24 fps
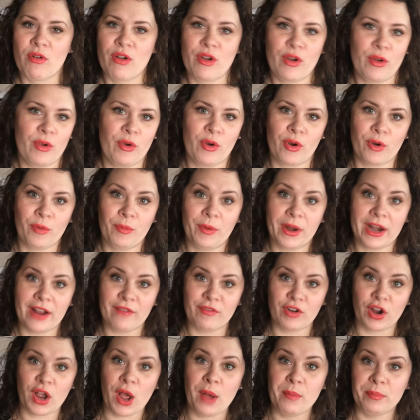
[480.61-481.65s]
or
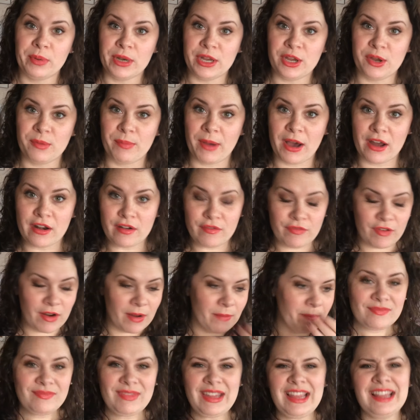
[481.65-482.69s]
whatever company you bought it
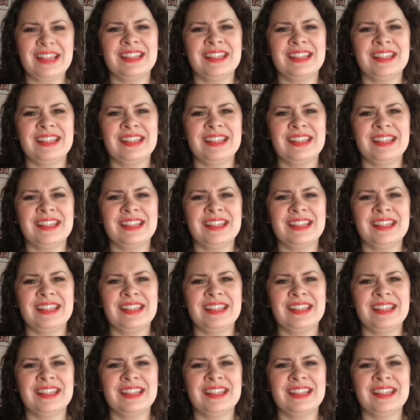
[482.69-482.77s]
from.